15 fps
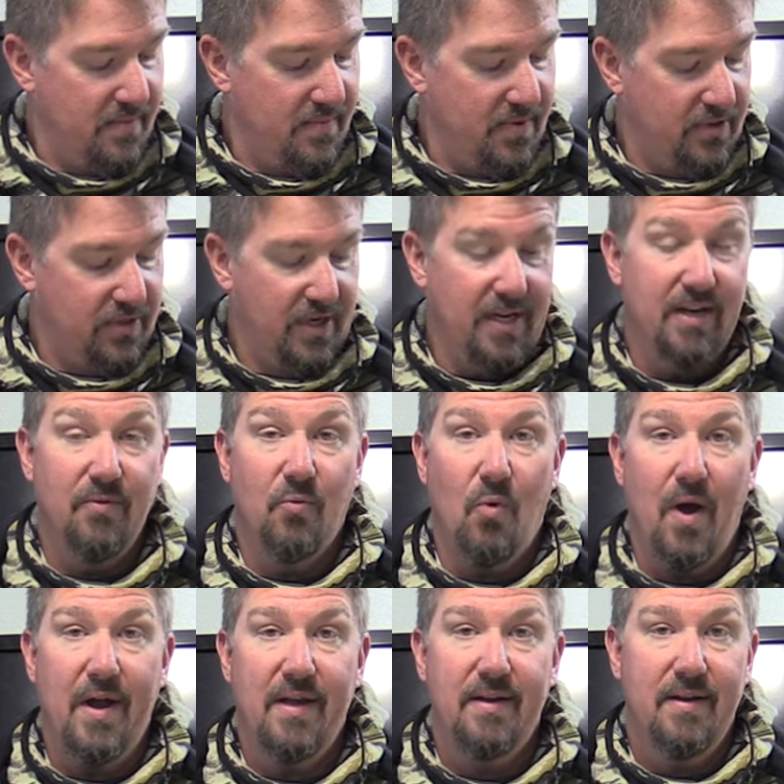push again,
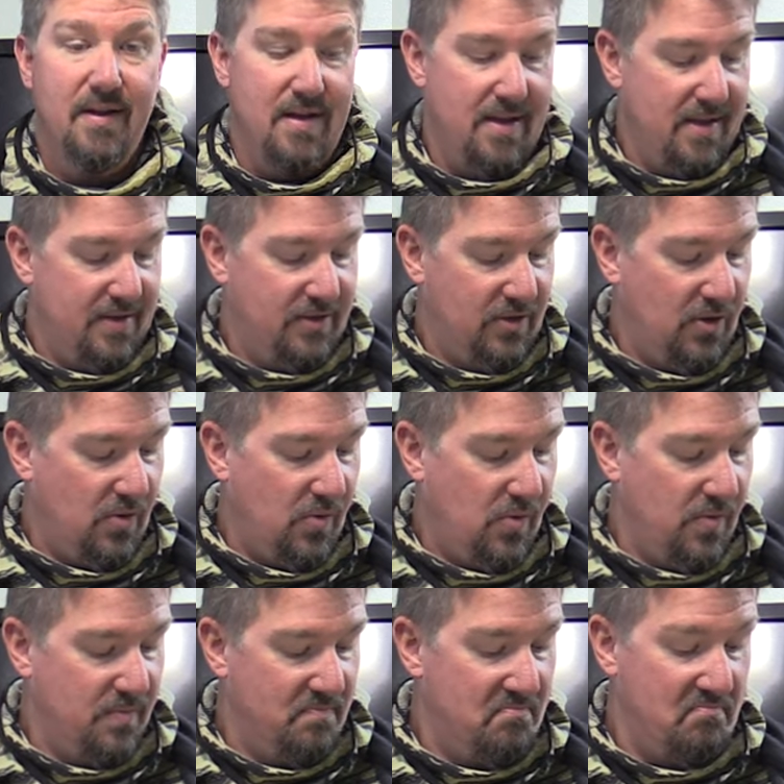white.
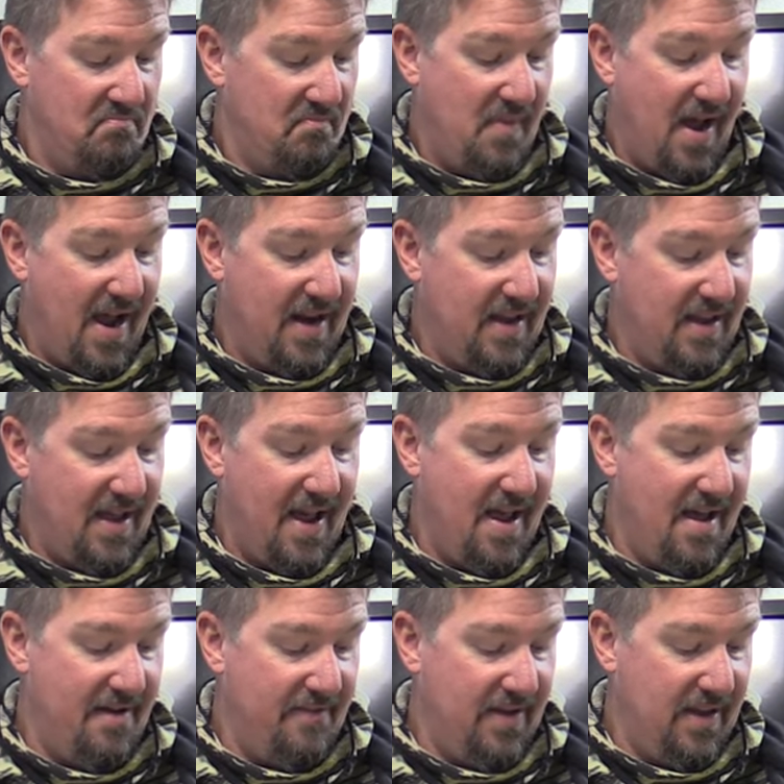So I, I
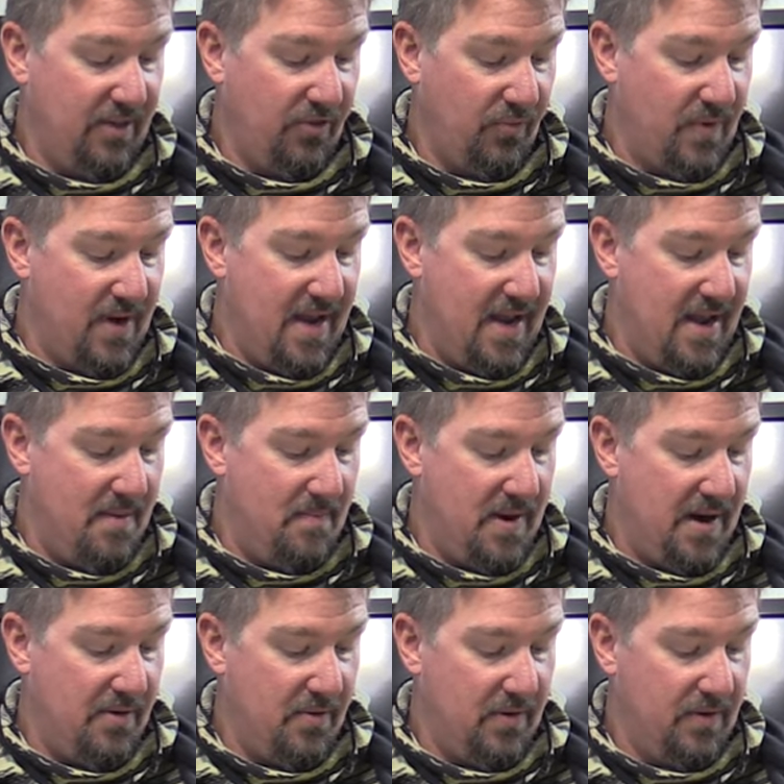have a three amp
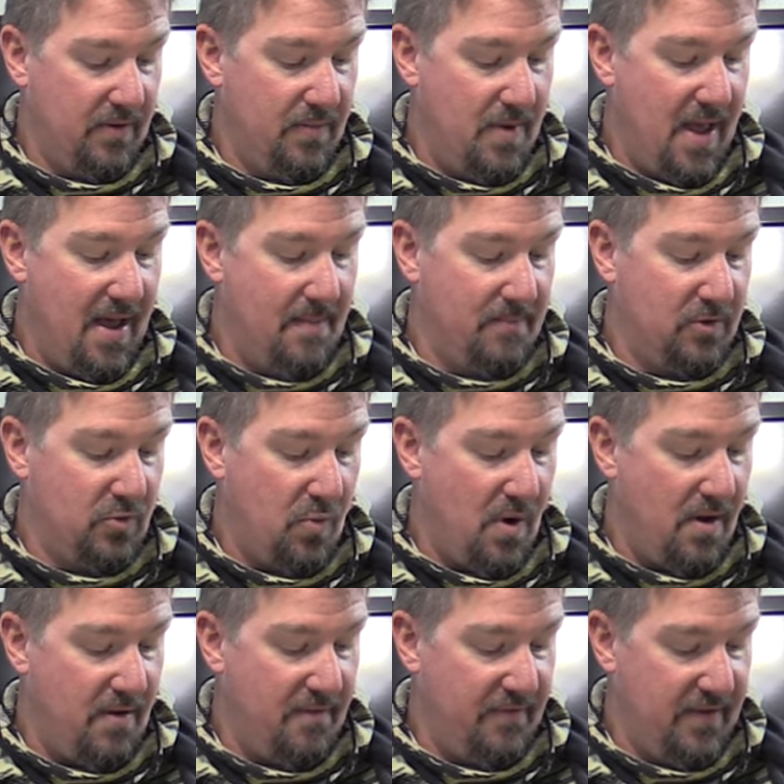hour M
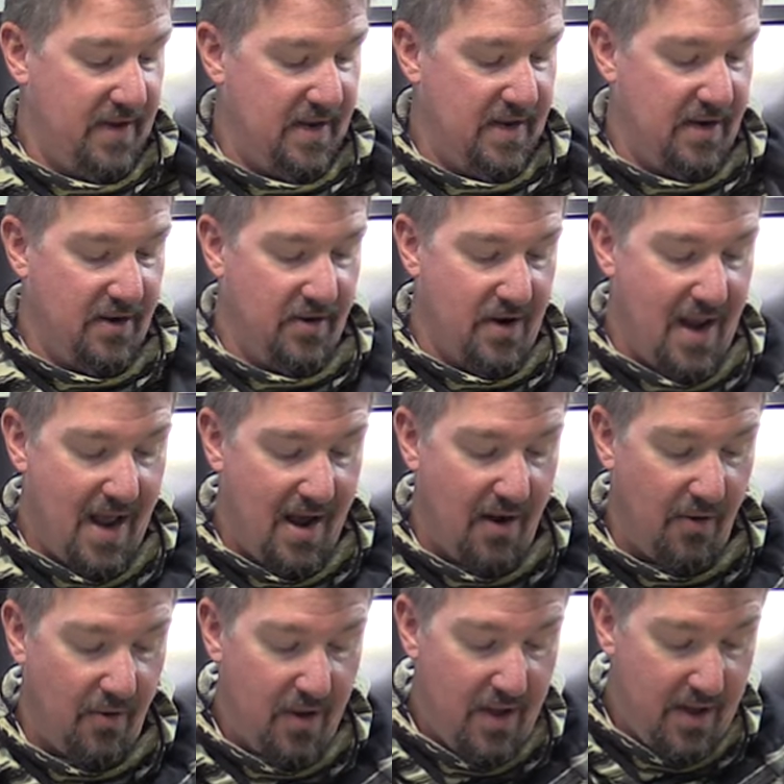twelve in here
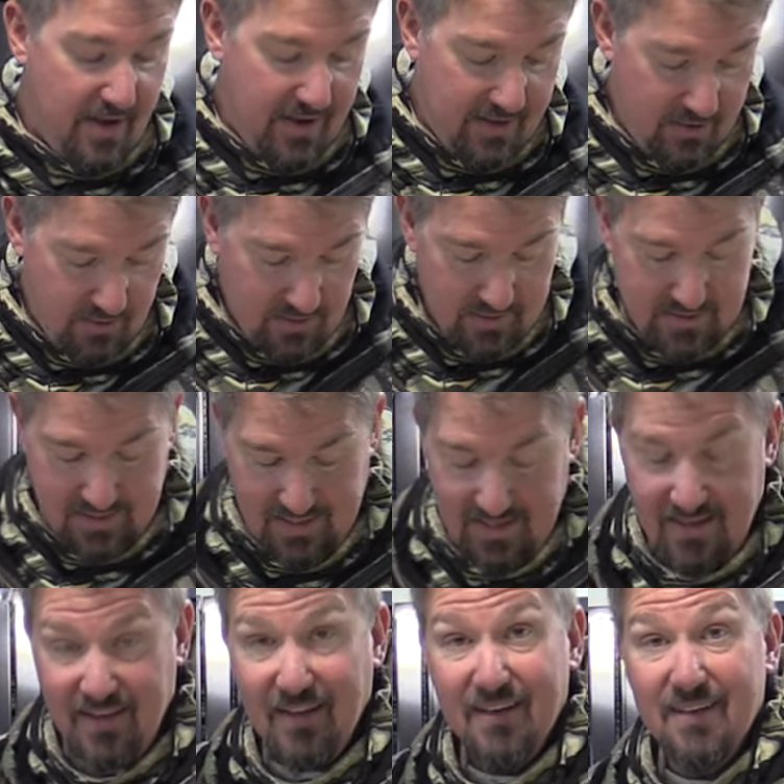now, and you can
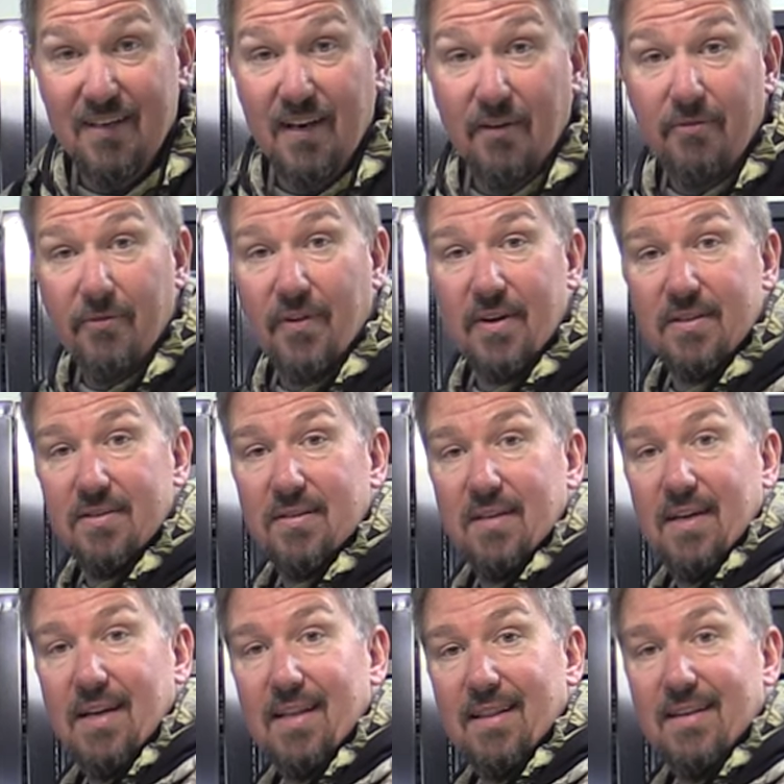see the difference
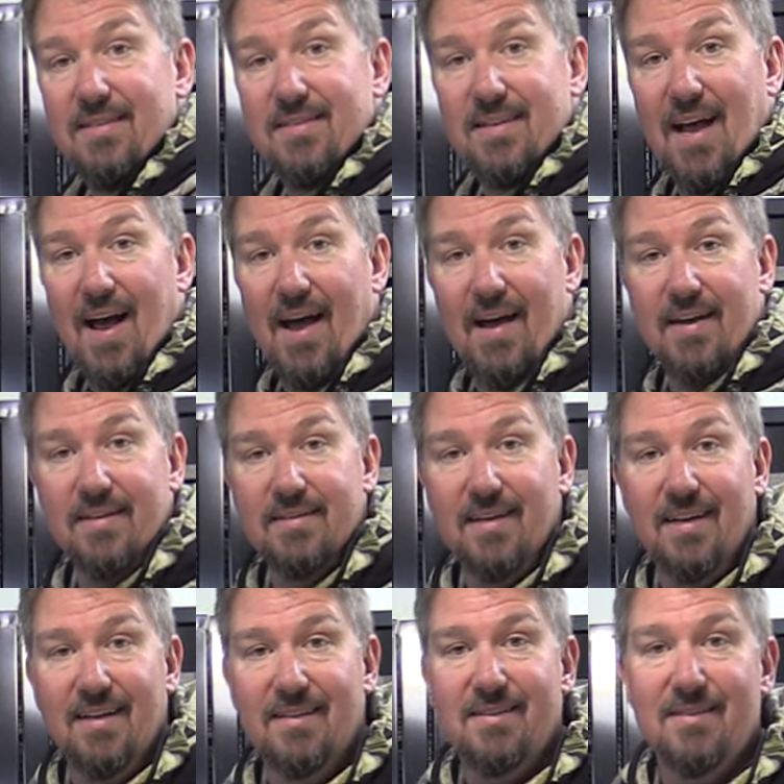in the size.
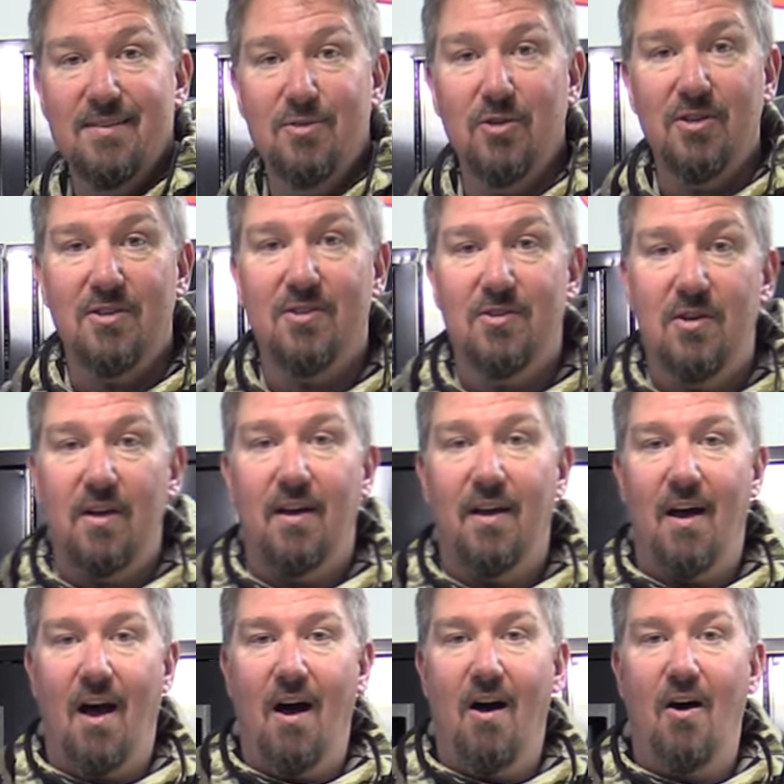It's just
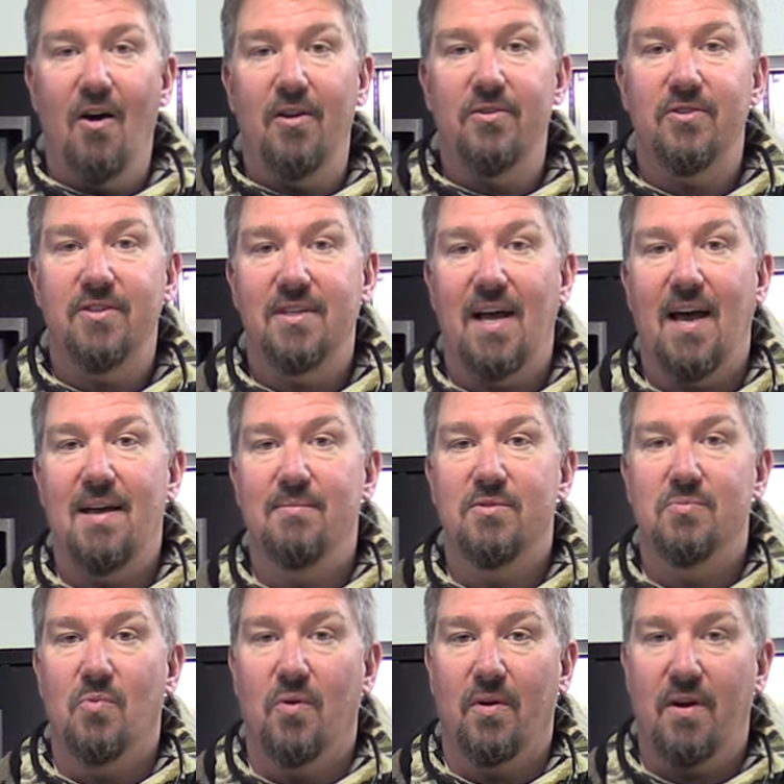a hundred
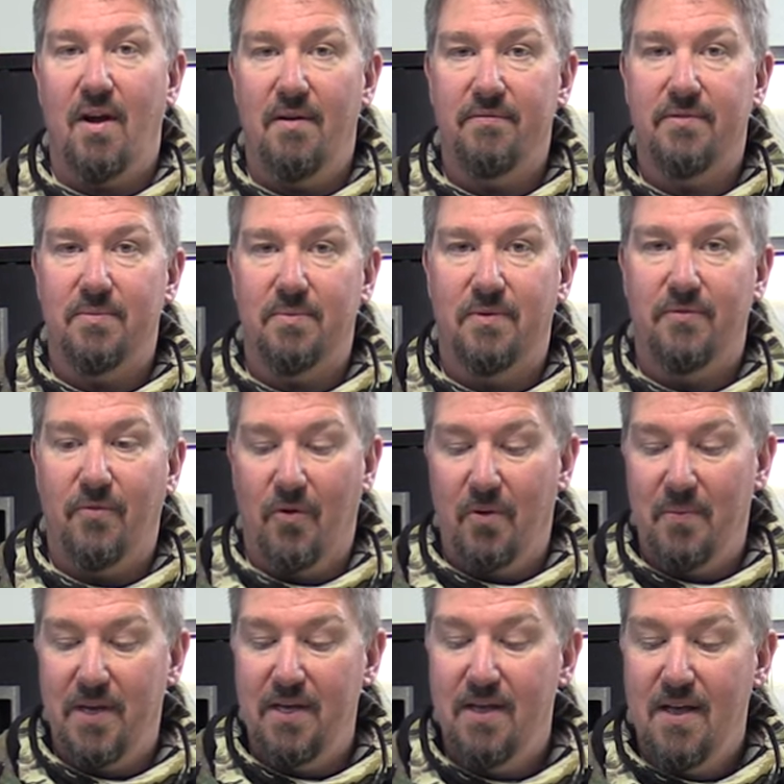times more comfortable for
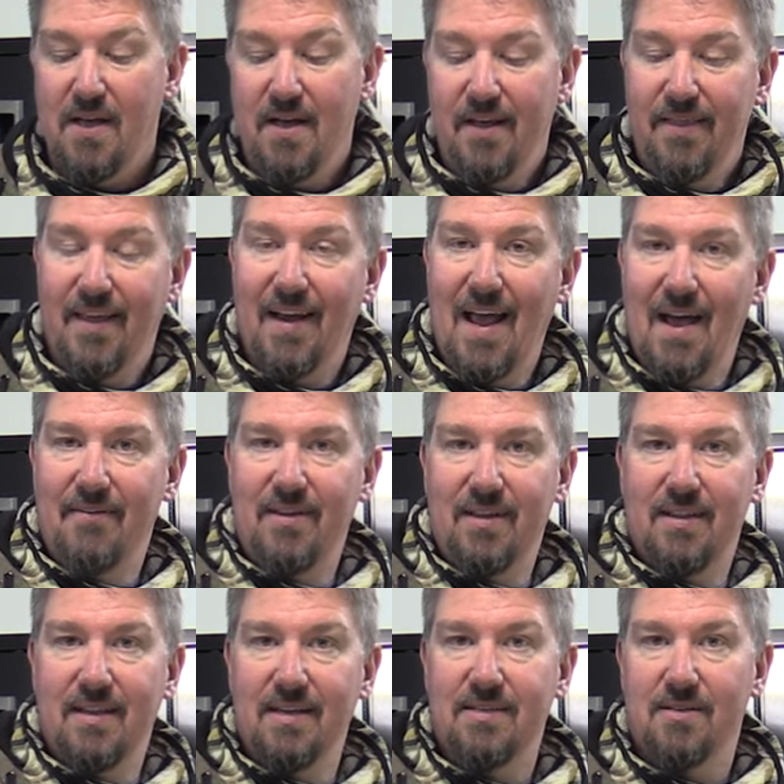me than
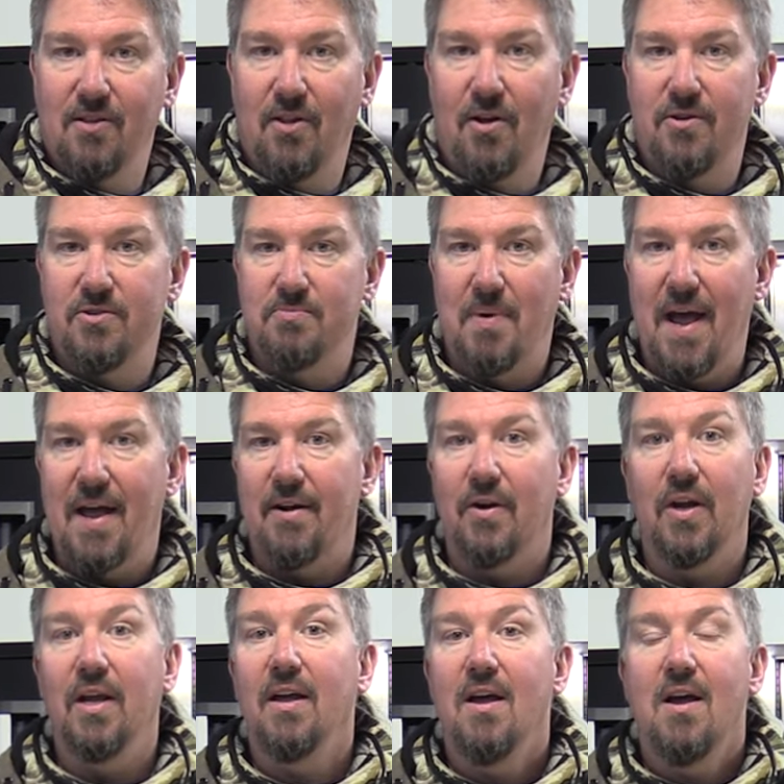having this large battery.